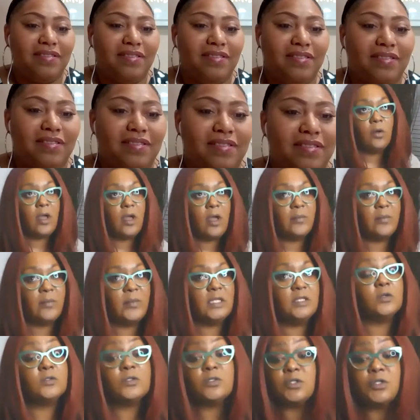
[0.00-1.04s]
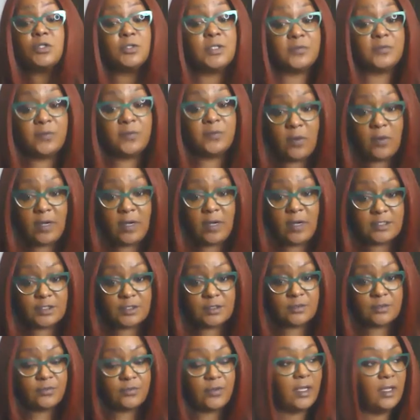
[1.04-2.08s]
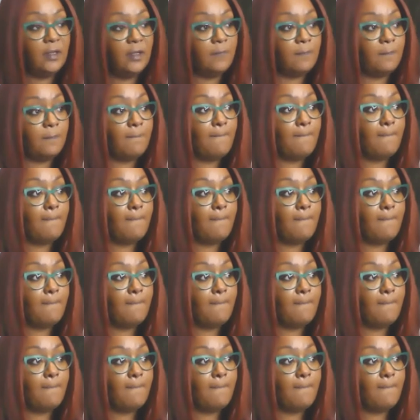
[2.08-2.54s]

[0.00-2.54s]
Well, I mean, those are two different questions, right?